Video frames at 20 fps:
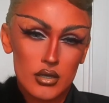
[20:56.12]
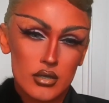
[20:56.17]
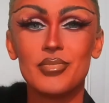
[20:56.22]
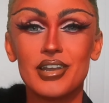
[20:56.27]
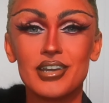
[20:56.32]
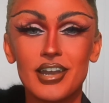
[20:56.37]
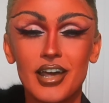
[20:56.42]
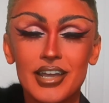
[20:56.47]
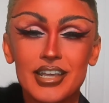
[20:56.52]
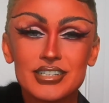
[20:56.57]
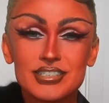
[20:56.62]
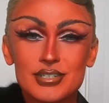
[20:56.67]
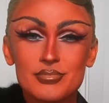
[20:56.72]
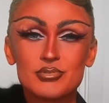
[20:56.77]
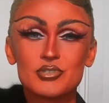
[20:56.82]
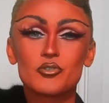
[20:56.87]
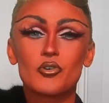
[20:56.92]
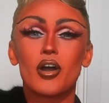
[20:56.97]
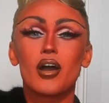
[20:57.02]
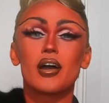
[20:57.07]
Like and
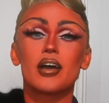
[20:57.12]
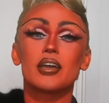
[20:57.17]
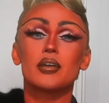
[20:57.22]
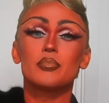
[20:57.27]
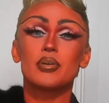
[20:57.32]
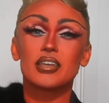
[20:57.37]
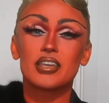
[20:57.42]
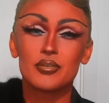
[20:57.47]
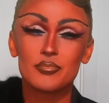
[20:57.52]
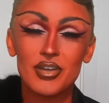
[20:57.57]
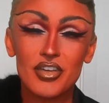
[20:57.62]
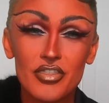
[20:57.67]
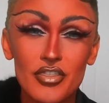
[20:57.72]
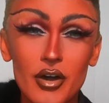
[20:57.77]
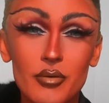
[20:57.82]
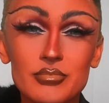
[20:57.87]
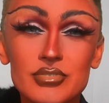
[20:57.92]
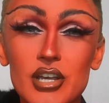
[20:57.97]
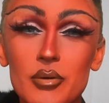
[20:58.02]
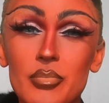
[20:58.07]
subscribe, give me a
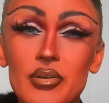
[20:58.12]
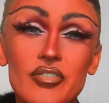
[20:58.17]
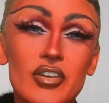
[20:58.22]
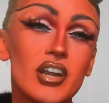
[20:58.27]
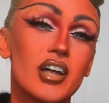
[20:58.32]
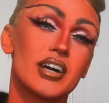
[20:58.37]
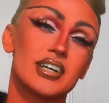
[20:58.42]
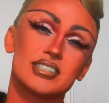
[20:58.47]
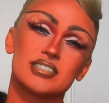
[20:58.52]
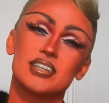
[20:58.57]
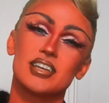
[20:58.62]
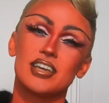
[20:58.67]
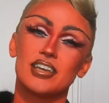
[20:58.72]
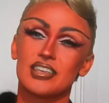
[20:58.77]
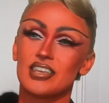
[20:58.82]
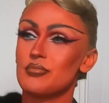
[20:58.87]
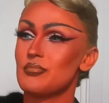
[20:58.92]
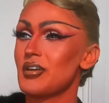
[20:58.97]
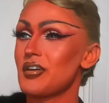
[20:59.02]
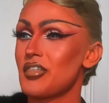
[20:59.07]
thumbs up if you liked it,
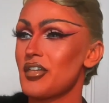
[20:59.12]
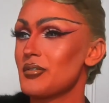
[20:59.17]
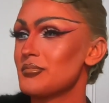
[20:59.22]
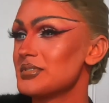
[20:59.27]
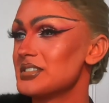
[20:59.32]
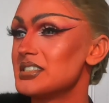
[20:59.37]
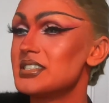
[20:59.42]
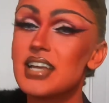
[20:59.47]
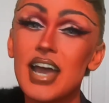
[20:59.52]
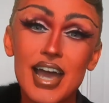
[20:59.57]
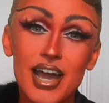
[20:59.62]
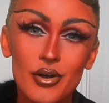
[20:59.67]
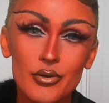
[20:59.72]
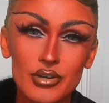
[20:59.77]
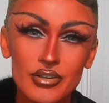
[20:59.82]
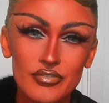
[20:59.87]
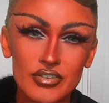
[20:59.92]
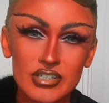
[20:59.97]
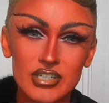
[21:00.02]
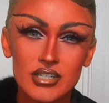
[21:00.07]
give me a thumbs down
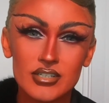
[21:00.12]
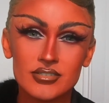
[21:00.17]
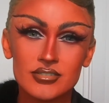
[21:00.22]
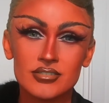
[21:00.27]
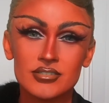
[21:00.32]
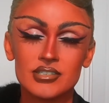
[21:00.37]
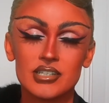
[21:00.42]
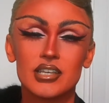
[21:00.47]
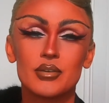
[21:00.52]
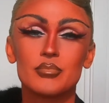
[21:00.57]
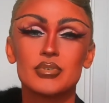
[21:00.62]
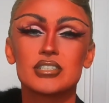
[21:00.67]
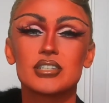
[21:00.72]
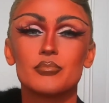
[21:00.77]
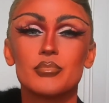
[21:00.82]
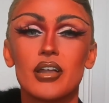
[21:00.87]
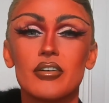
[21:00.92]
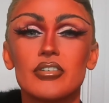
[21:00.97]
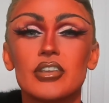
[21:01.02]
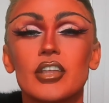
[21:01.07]
if you didn't, give me some
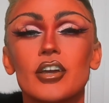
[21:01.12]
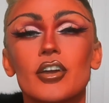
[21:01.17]
love in the